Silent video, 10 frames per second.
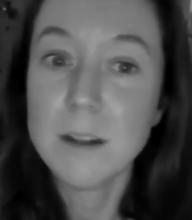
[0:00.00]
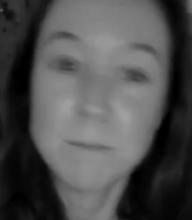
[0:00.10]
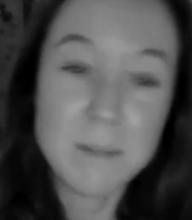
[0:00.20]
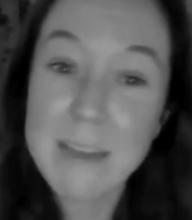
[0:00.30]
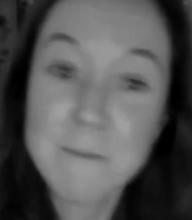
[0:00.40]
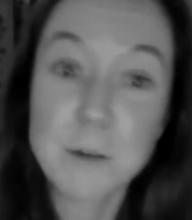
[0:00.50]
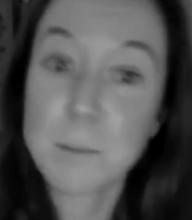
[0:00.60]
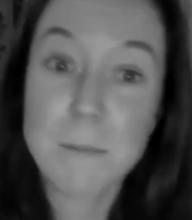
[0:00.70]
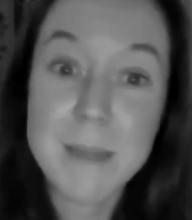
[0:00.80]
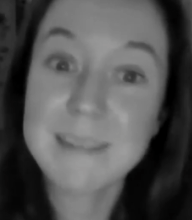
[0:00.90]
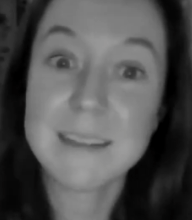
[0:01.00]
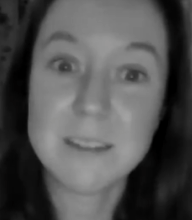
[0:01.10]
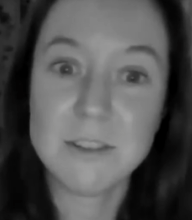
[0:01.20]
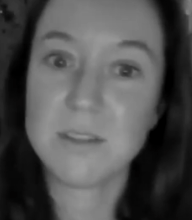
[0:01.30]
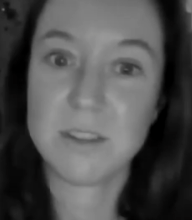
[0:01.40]
never permitted to
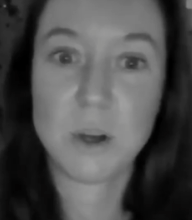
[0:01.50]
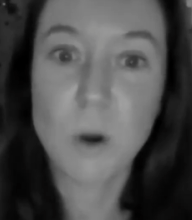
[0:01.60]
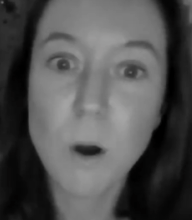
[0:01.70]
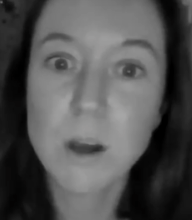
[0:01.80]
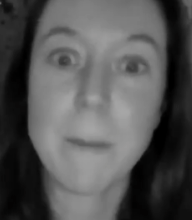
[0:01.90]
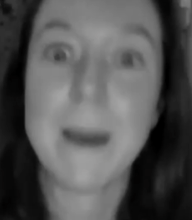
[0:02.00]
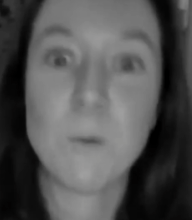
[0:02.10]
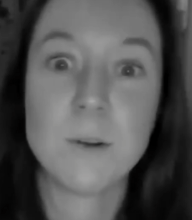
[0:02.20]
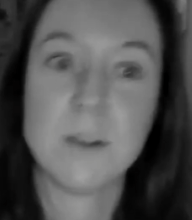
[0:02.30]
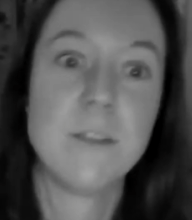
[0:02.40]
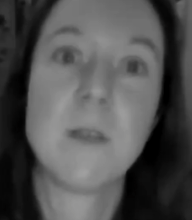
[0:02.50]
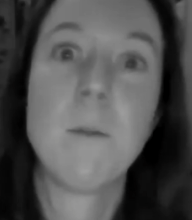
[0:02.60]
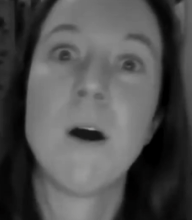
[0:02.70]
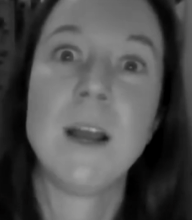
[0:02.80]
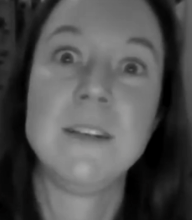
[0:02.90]
just talk about what's on their
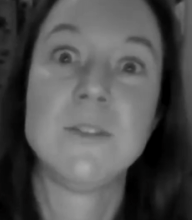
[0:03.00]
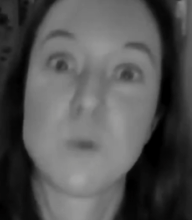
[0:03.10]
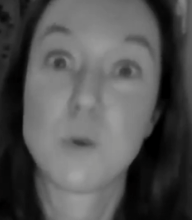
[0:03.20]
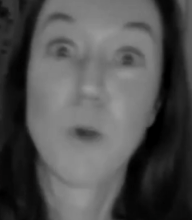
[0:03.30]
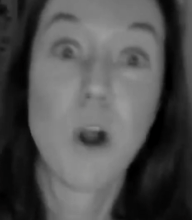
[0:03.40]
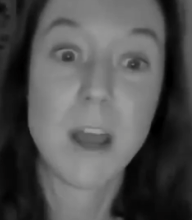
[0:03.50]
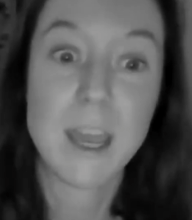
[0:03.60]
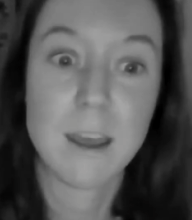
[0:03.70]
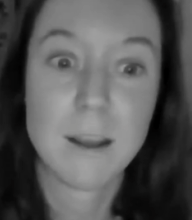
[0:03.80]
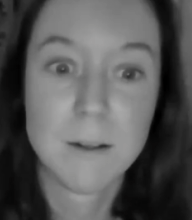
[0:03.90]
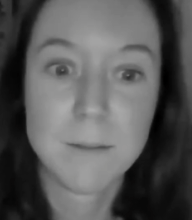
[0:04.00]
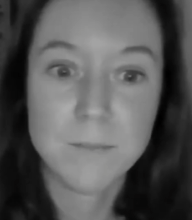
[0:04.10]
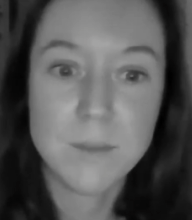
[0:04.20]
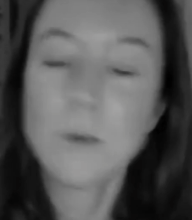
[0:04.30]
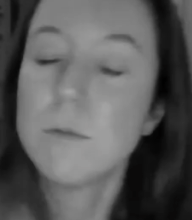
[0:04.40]
mind or cry.
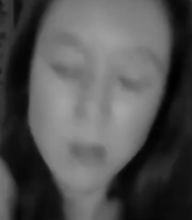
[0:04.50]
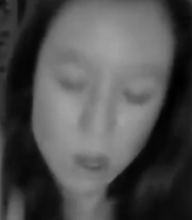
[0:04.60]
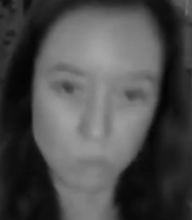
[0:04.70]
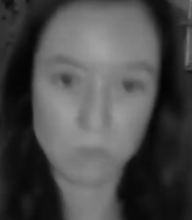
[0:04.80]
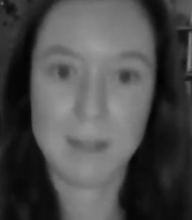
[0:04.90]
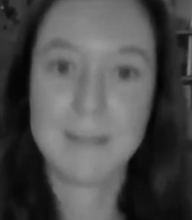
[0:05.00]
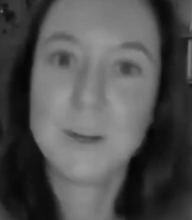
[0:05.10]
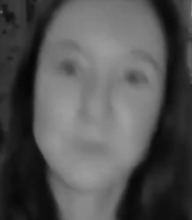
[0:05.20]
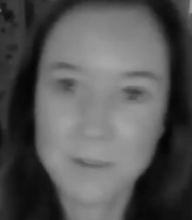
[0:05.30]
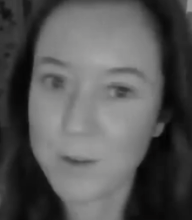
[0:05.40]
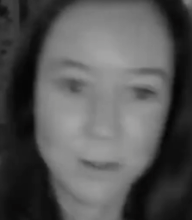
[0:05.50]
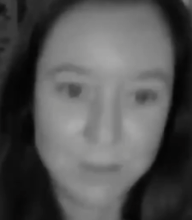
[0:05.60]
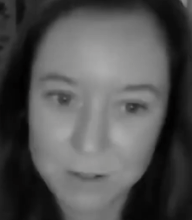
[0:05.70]
No, it's no one's fault.